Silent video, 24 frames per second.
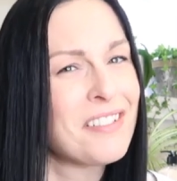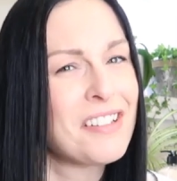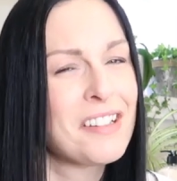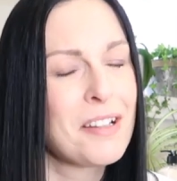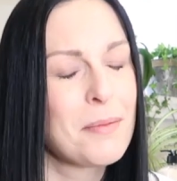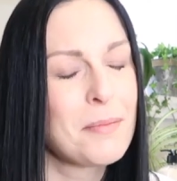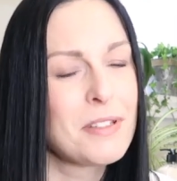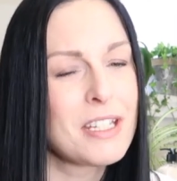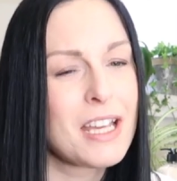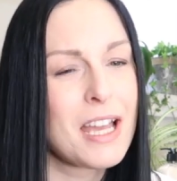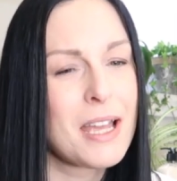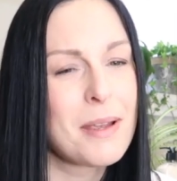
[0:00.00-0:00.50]

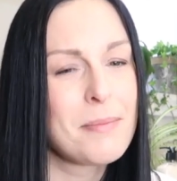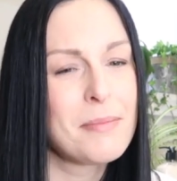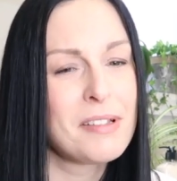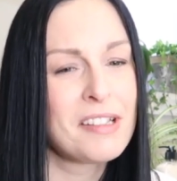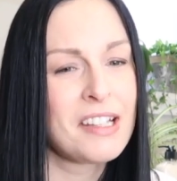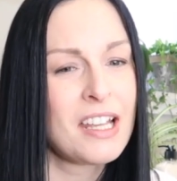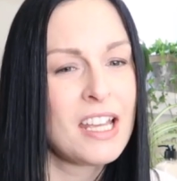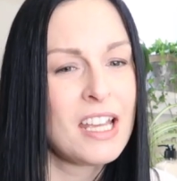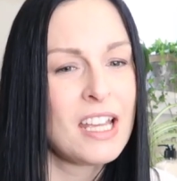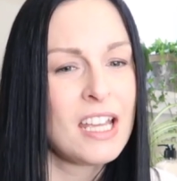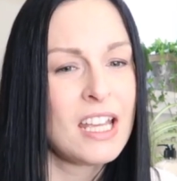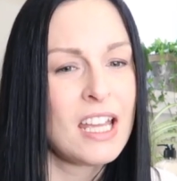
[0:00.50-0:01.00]
Sometimes
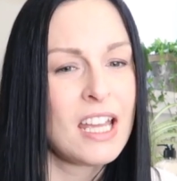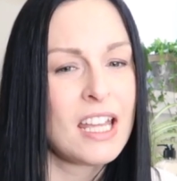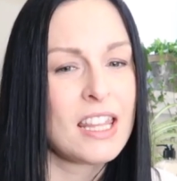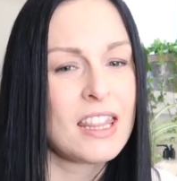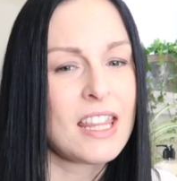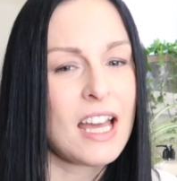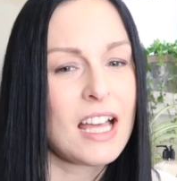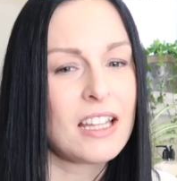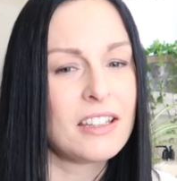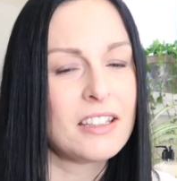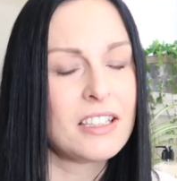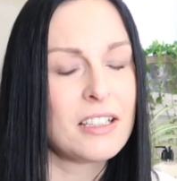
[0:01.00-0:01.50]

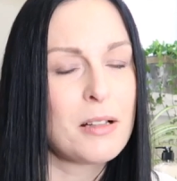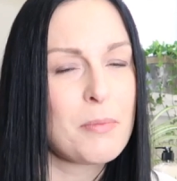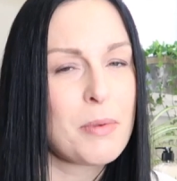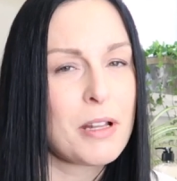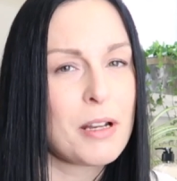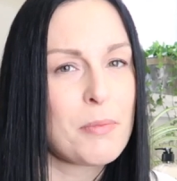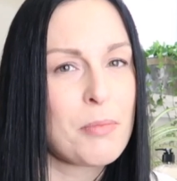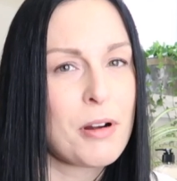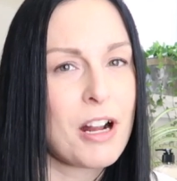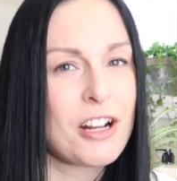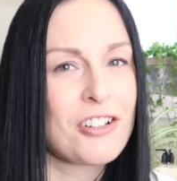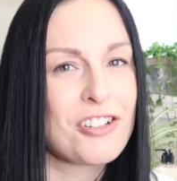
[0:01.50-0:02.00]
that little bit
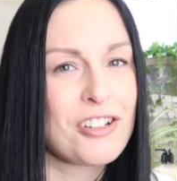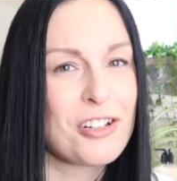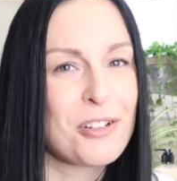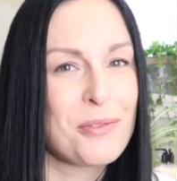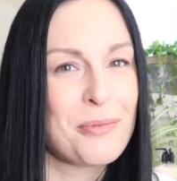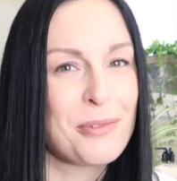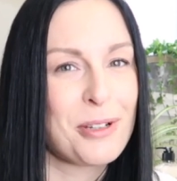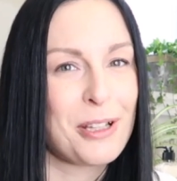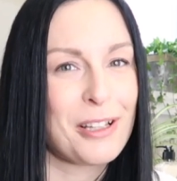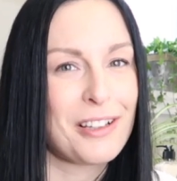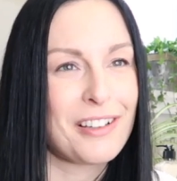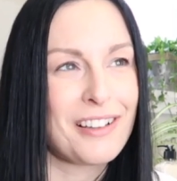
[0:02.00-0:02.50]
of pressure
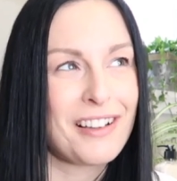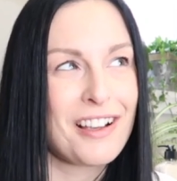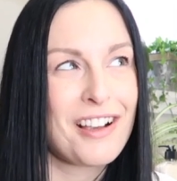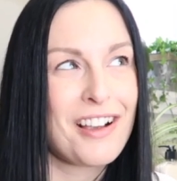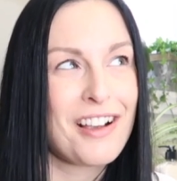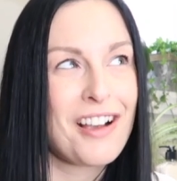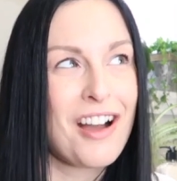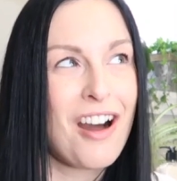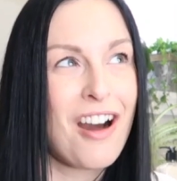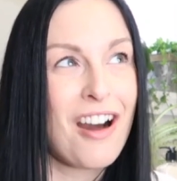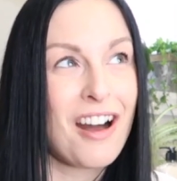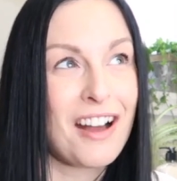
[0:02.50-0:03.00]
will
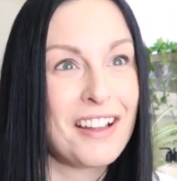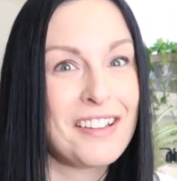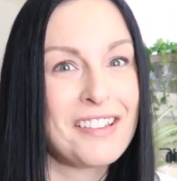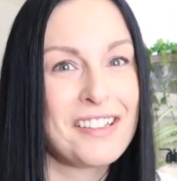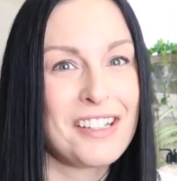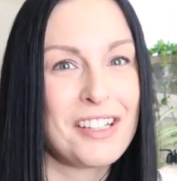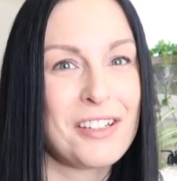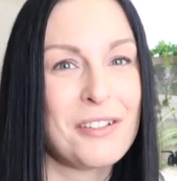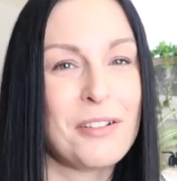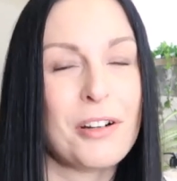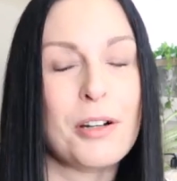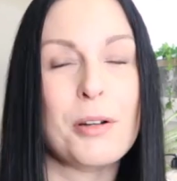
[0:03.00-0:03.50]
cause
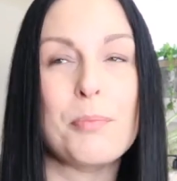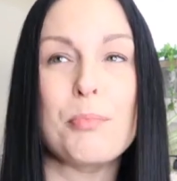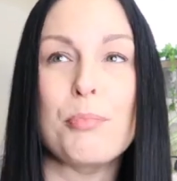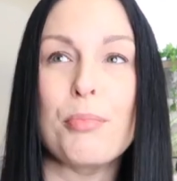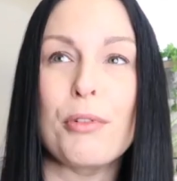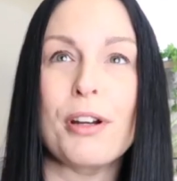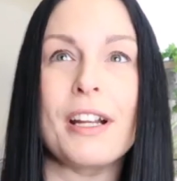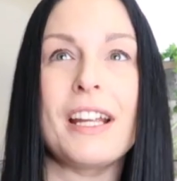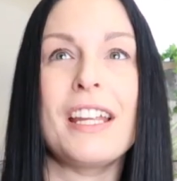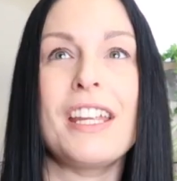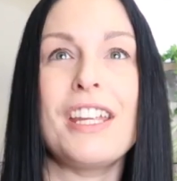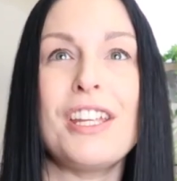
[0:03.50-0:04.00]
you or
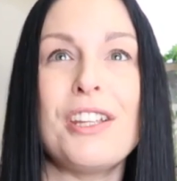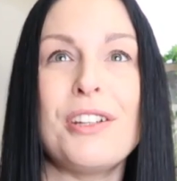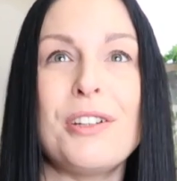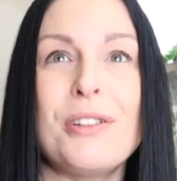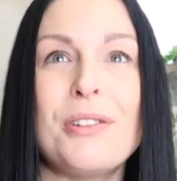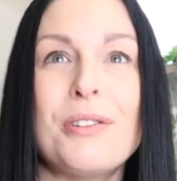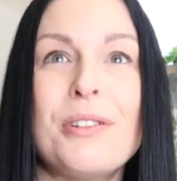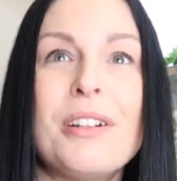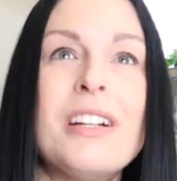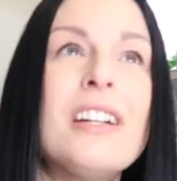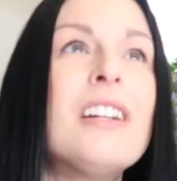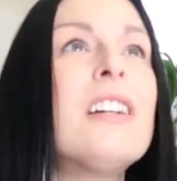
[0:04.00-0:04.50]
bring
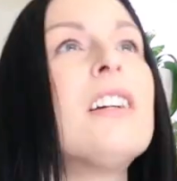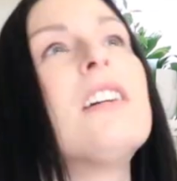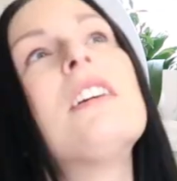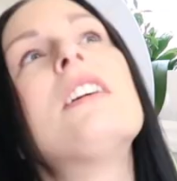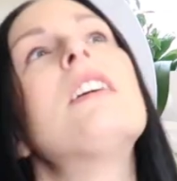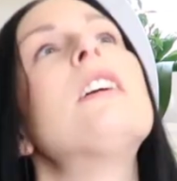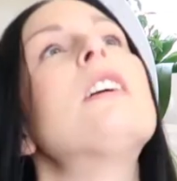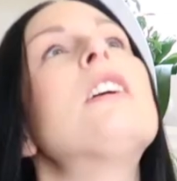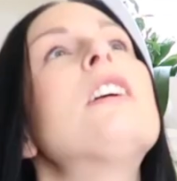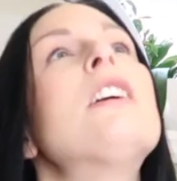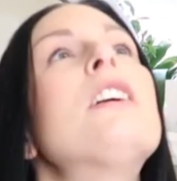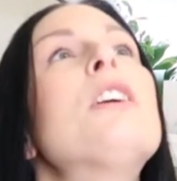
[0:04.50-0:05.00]
you
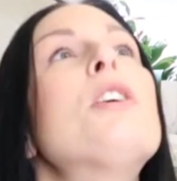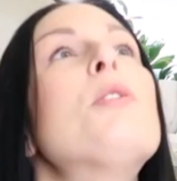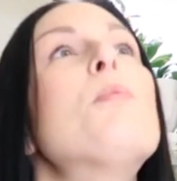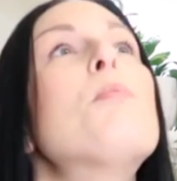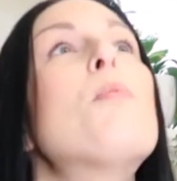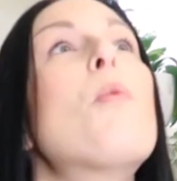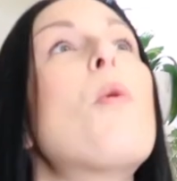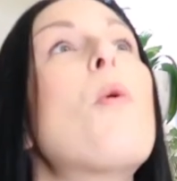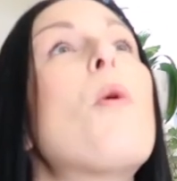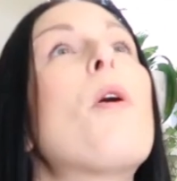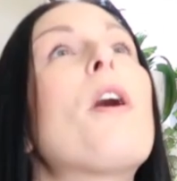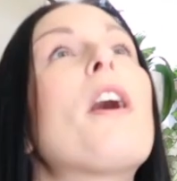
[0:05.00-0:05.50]

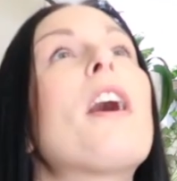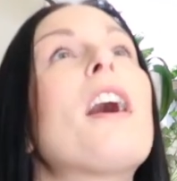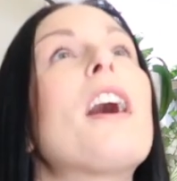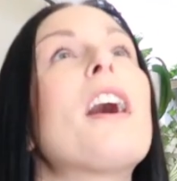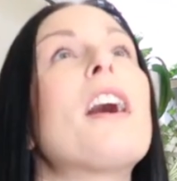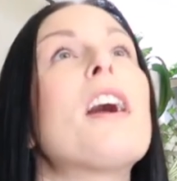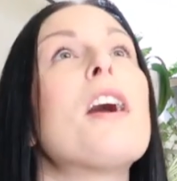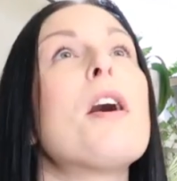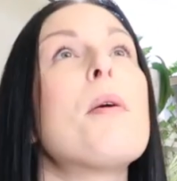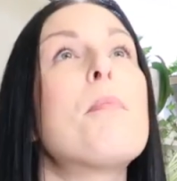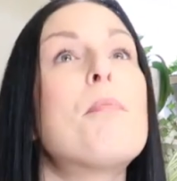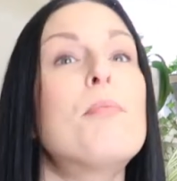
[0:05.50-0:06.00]

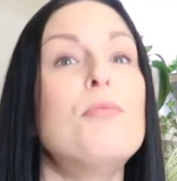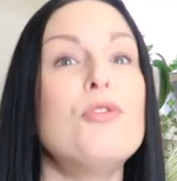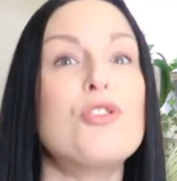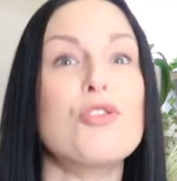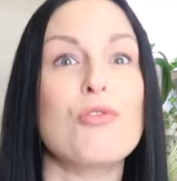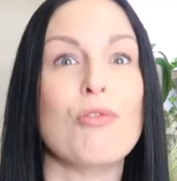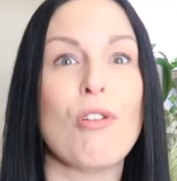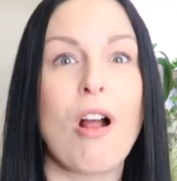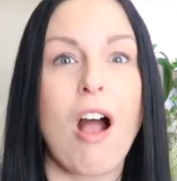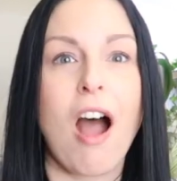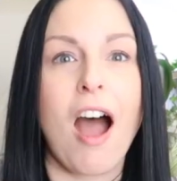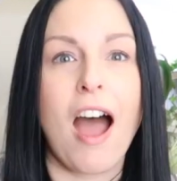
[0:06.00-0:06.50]
more
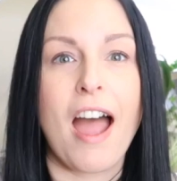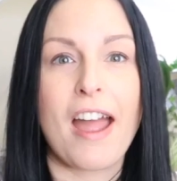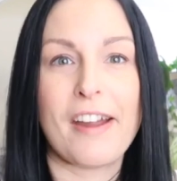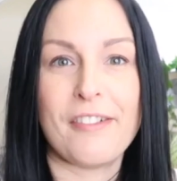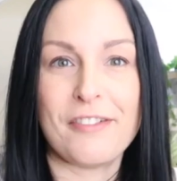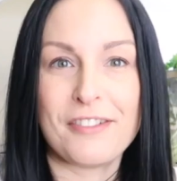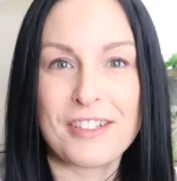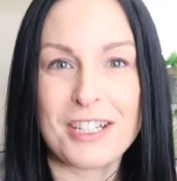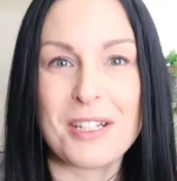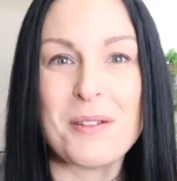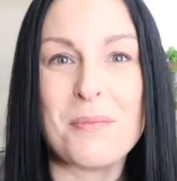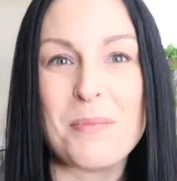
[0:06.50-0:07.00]

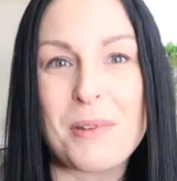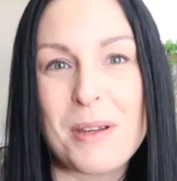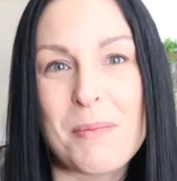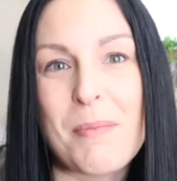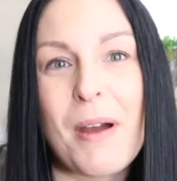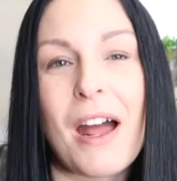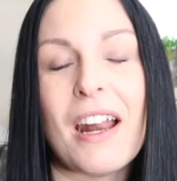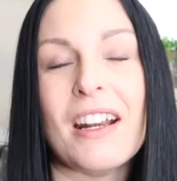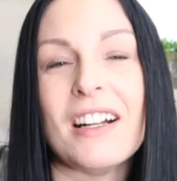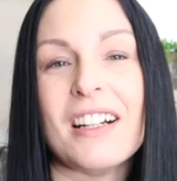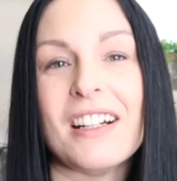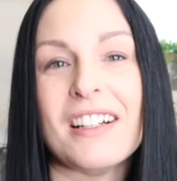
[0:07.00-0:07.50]
drive to be
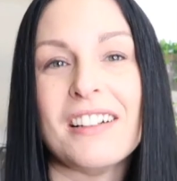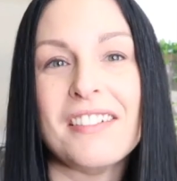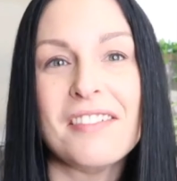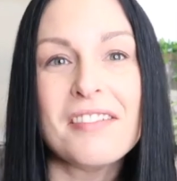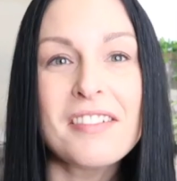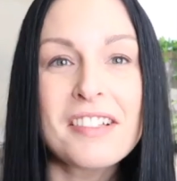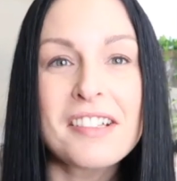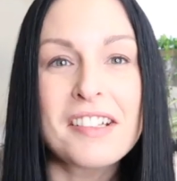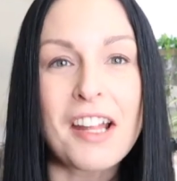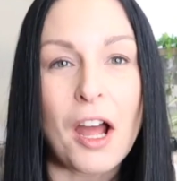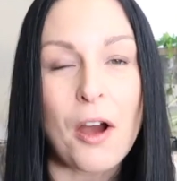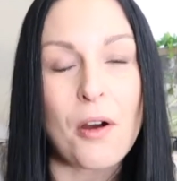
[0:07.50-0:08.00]
better.
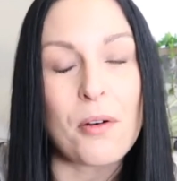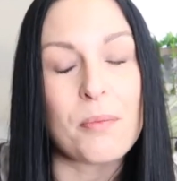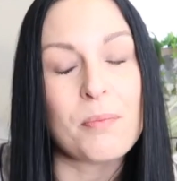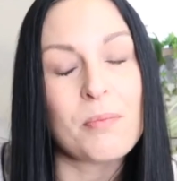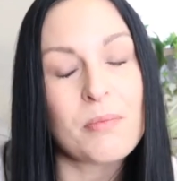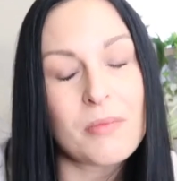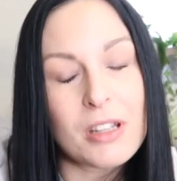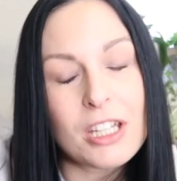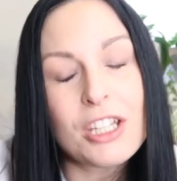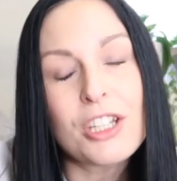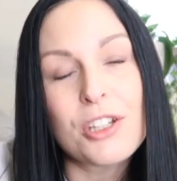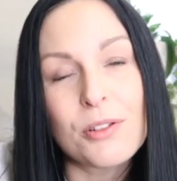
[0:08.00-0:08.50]
So
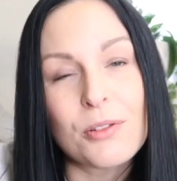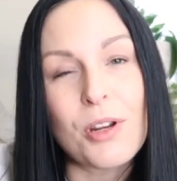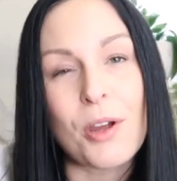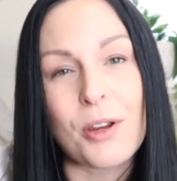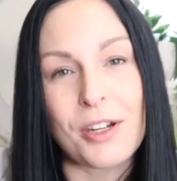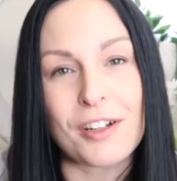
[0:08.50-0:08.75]
you know